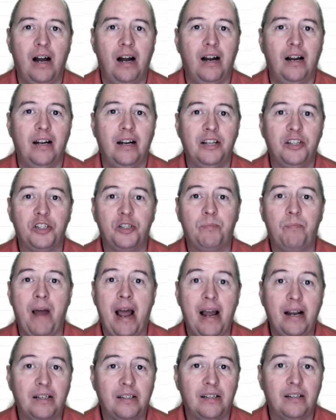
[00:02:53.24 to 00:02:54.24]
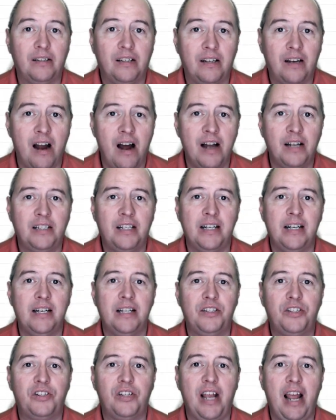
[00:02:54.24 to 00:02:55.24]
inspect the
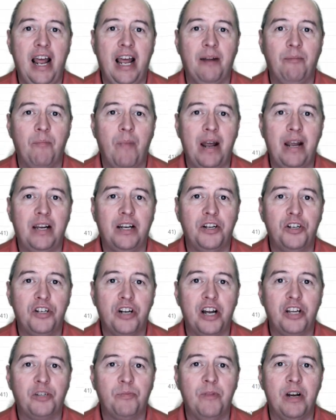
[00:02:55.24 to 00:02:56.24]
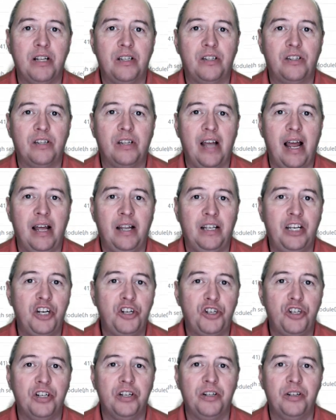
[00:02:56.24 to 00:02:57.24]
contents and make adjustments,
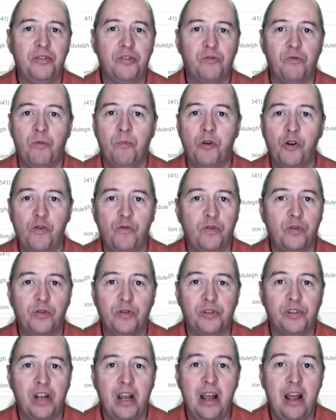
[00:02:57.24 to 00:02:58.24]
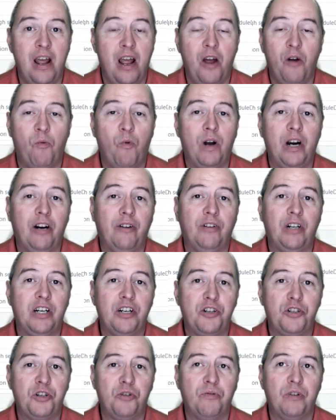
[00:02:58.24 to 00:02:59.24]
additions, removals, whatever it
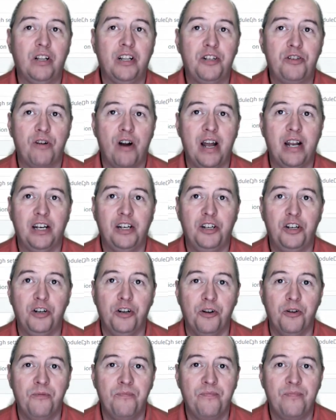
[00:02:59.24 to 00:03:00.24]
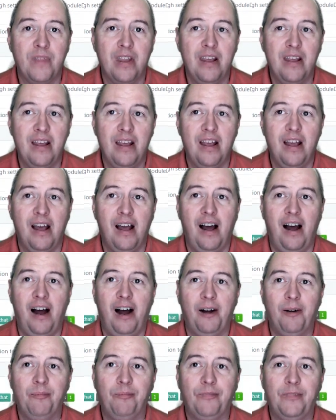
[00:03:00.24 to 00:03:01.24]
is you're really trying to do.
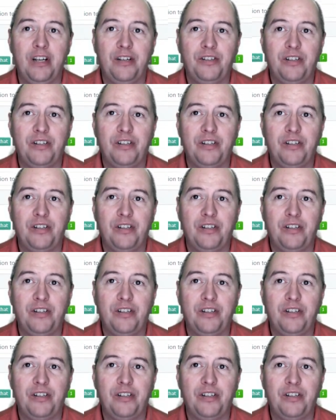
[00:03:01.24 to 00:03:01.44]
This